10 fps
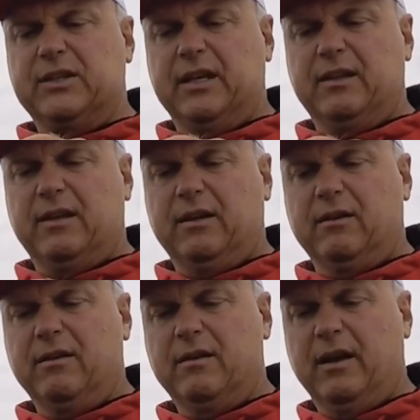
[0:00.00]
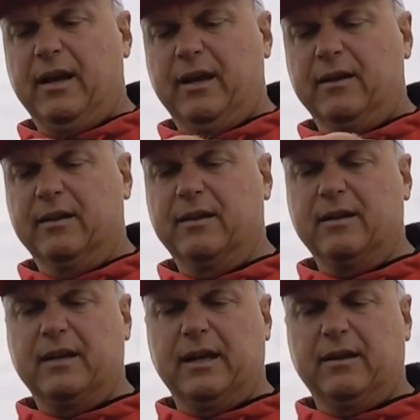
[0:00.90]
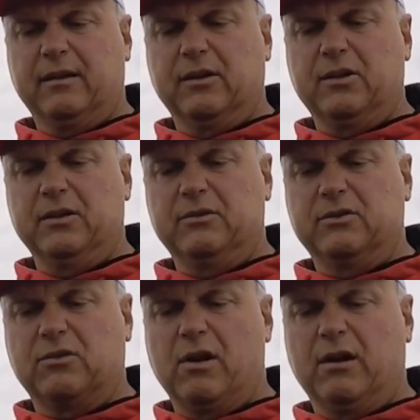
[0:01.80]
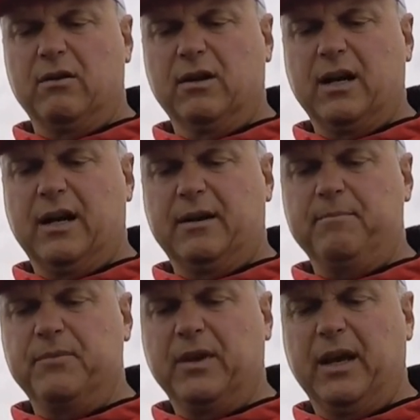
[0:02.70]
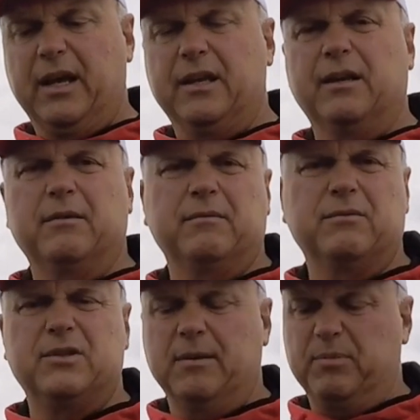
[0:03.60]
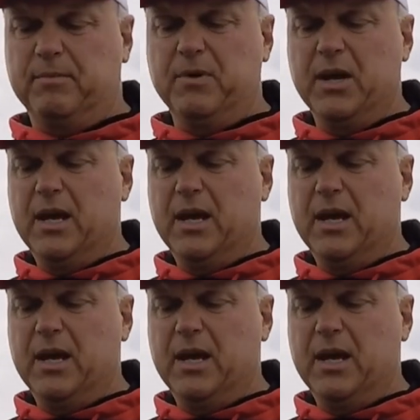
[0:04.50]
They they uh, got a good strong hook on them. Uh, you can tip them.